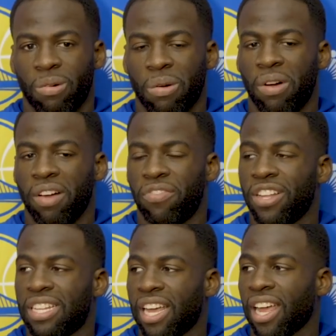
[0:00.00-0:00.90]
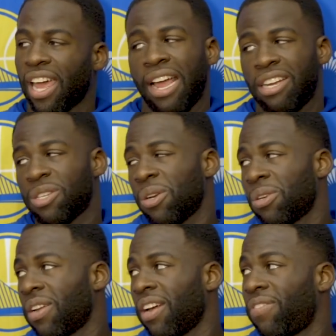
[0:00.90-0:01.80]
we we won 58 games. You don't
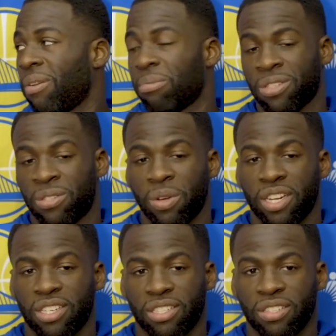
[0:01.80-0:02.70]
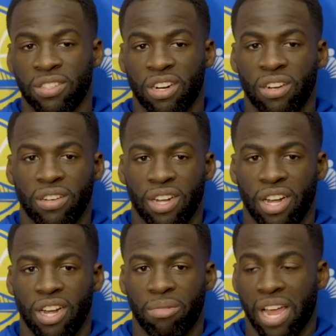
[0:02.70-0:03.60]
do that flipping a switch. You know,
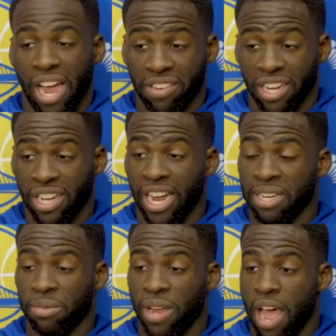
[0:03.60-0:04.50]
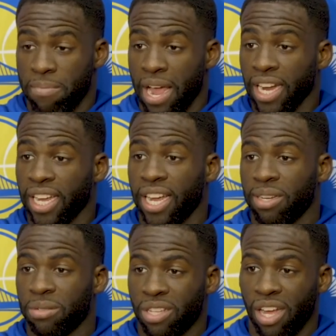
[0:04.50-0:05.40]
uh, we have good games and we have bad
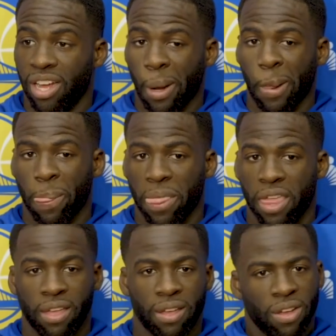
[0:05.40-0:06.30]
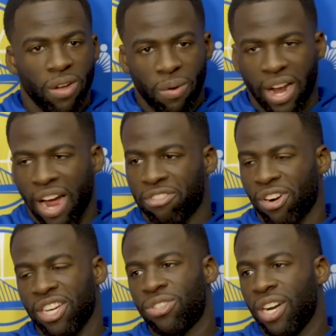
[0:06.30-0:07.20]
games. Uh, we have
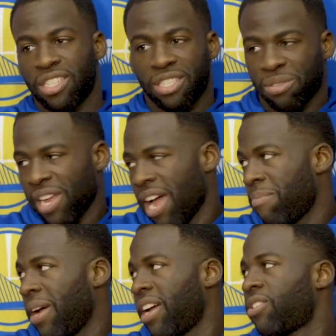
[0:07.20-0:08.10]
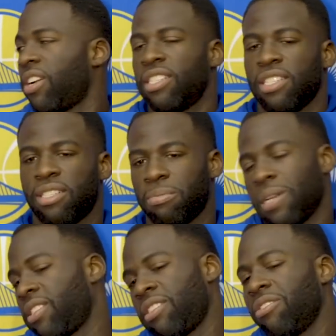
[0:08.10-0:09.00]
great stretches and we have bad stretches, but
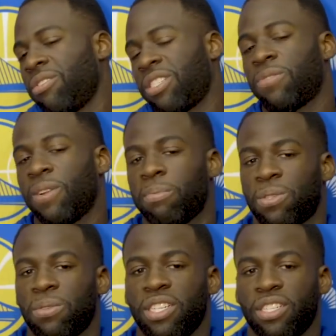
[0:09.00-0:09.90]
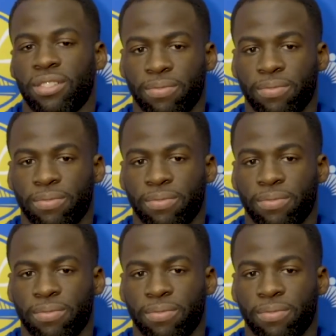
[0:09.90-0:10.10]
you don't just flip a switch.